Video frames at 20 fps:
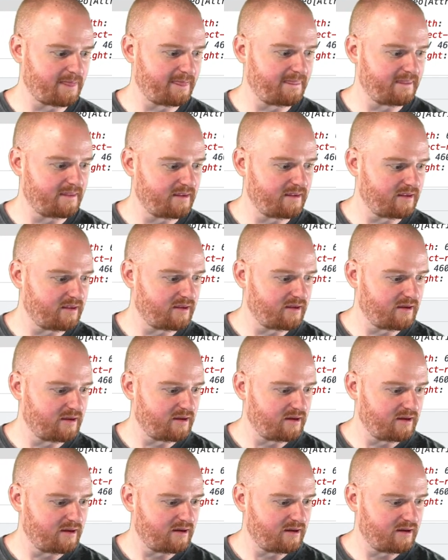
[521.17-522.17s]

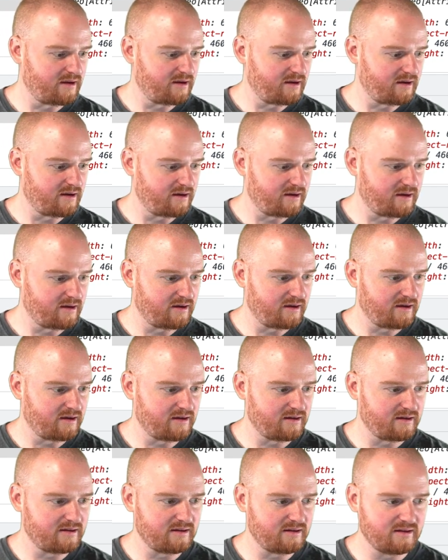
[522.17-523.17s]

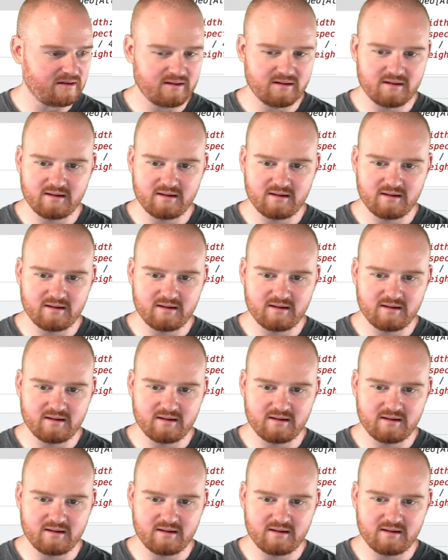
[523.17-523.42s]
(no one is talking)